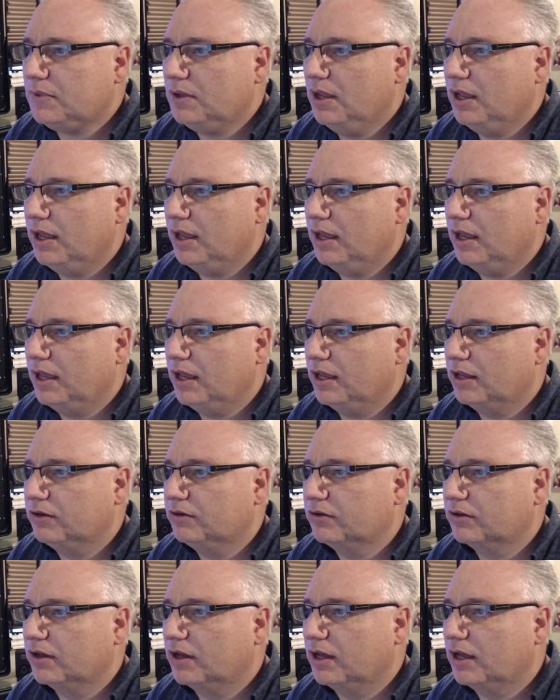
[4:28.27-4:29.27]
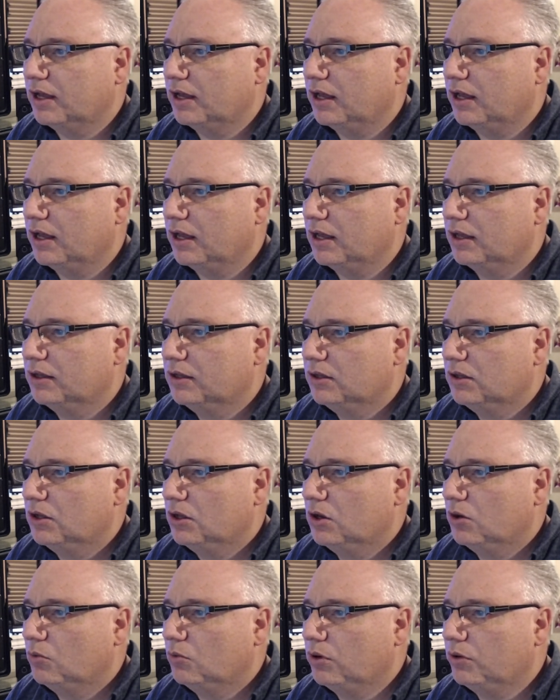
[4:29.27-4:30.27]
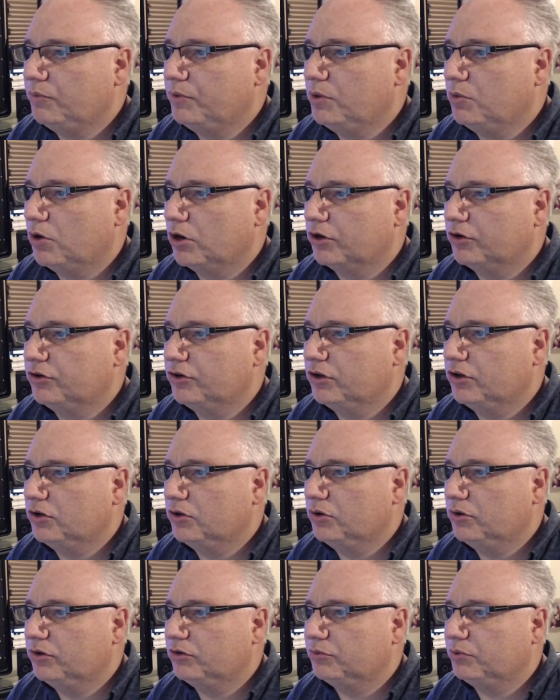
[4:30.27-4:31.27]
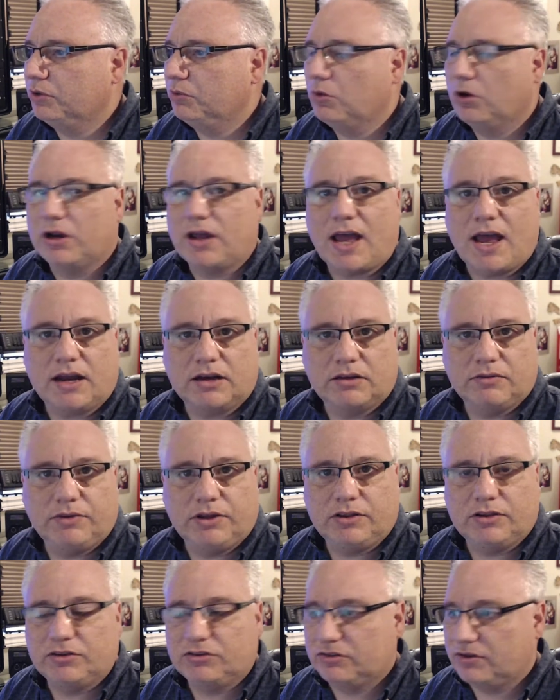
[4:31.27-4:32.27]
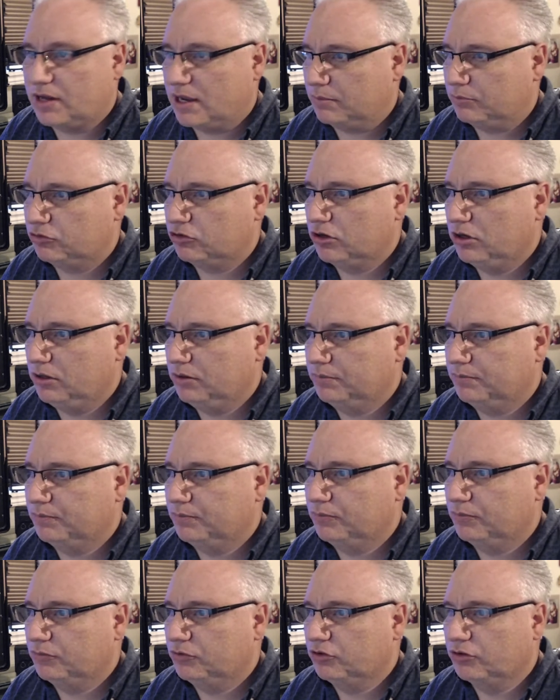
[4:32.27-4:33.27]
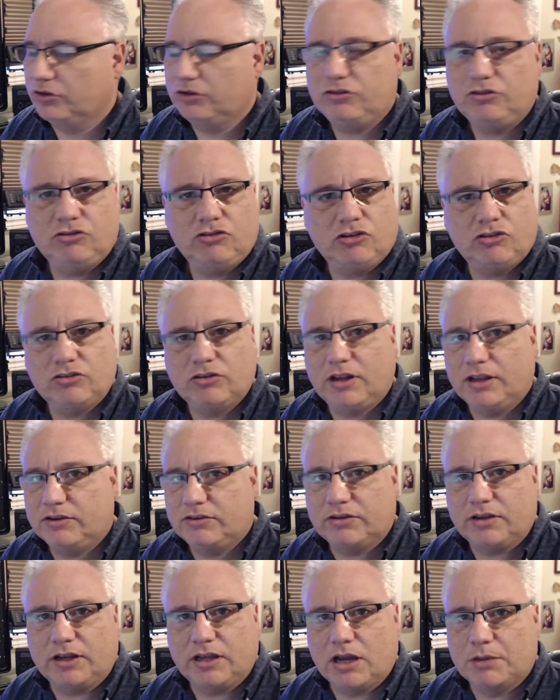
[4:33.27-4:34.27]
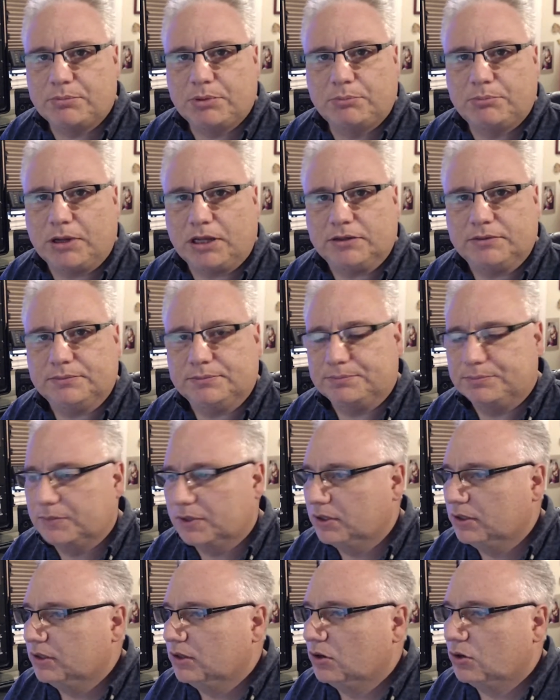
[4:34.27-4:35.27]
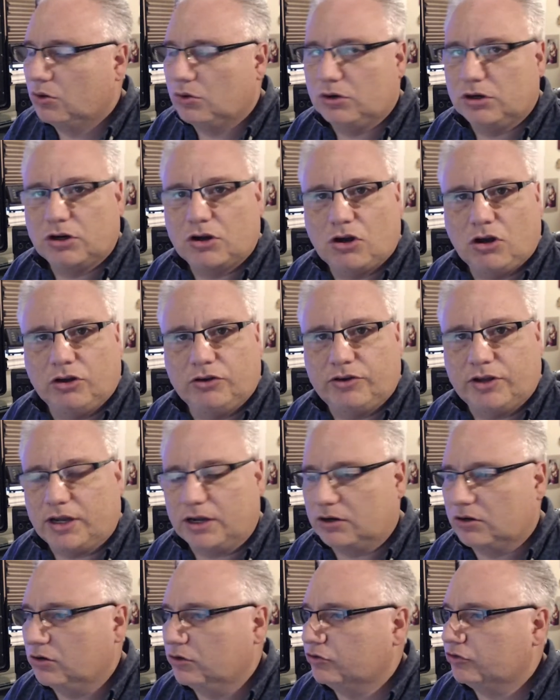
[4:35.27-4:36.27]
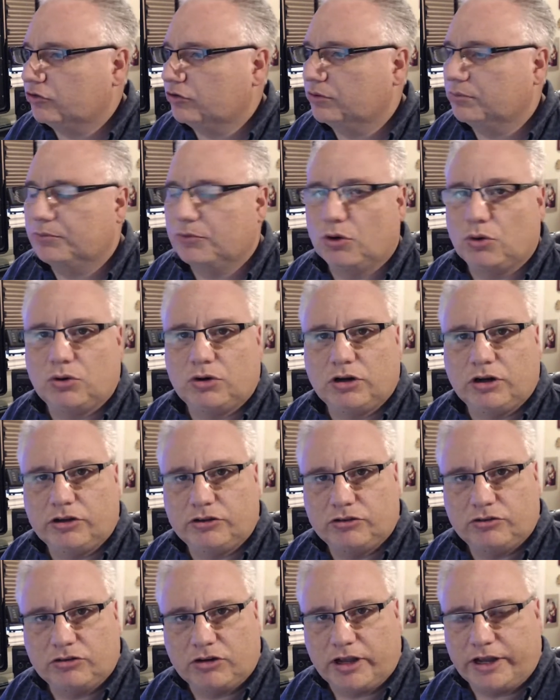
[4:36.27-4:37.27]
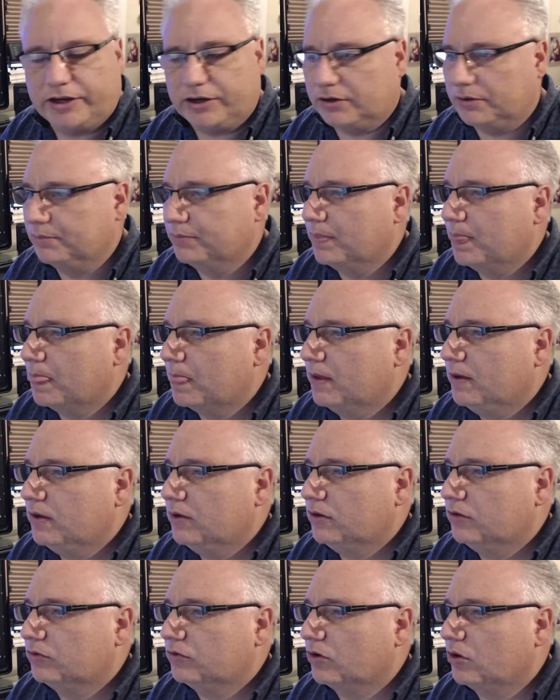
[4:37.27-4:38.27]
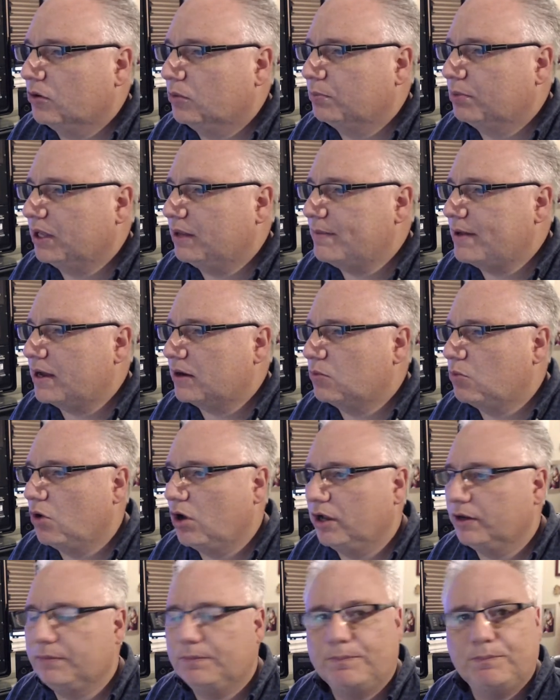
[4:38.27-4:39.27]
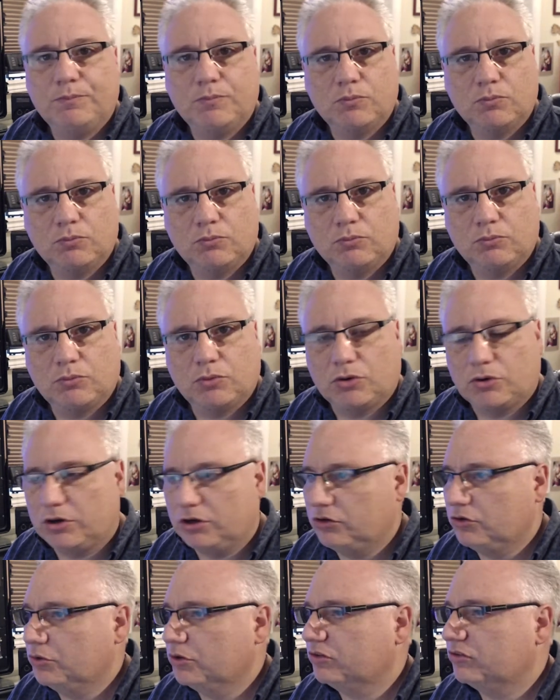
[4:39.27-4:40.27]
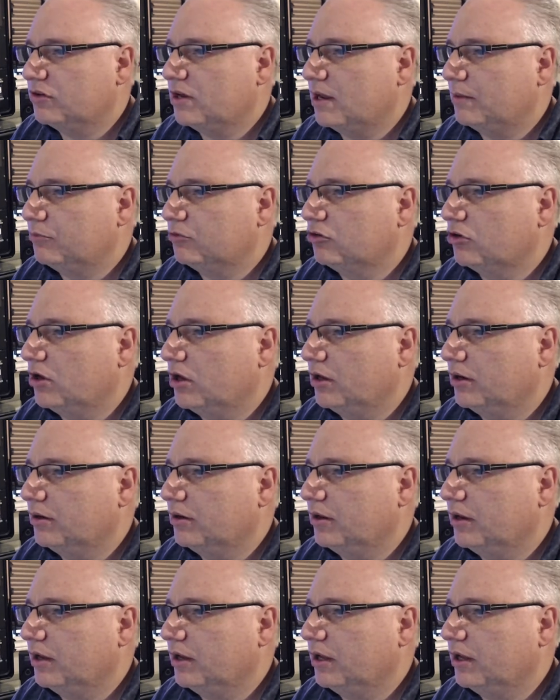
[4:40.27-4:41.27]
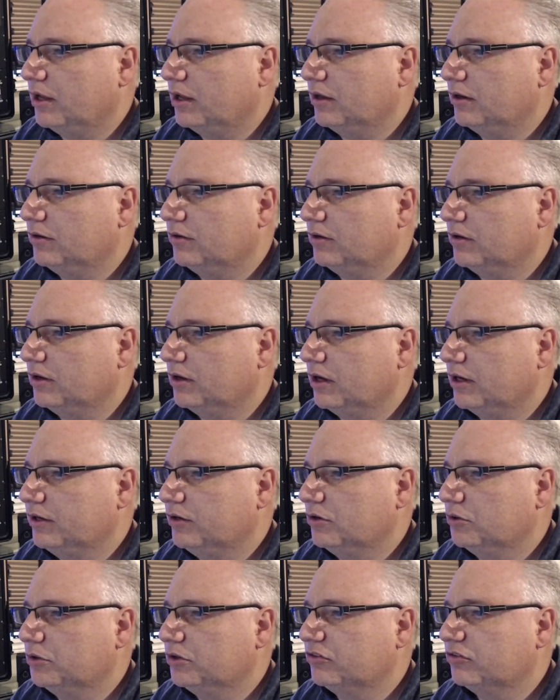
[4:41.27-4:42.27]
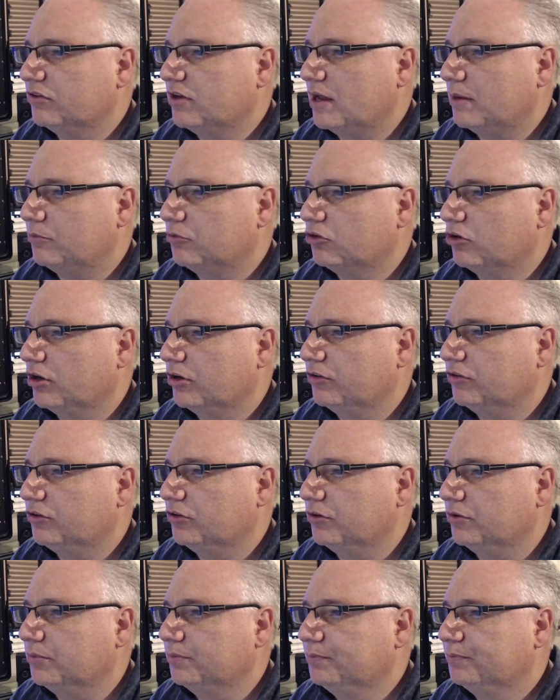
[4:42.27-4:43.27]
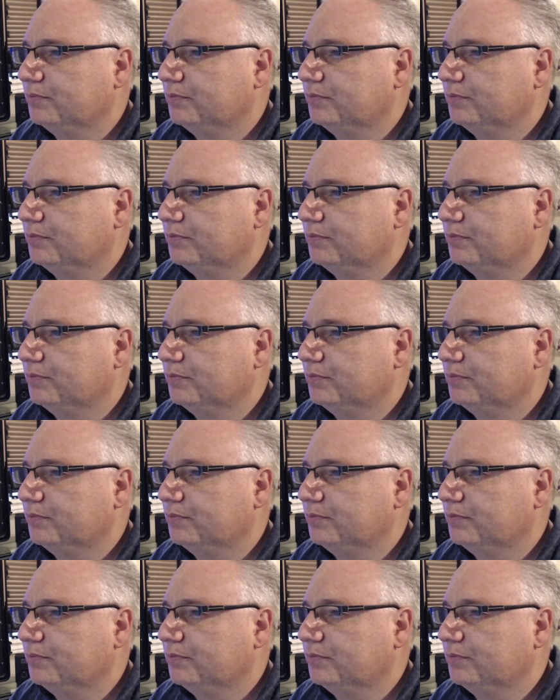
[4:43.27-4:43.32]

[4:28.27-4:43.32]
And what we want to do is we want to activate the snapshot. So this is just like setting up a button or a contact closure or a slider. So playback 1, we're going to do a snapshot, and I know it's snapshot 2.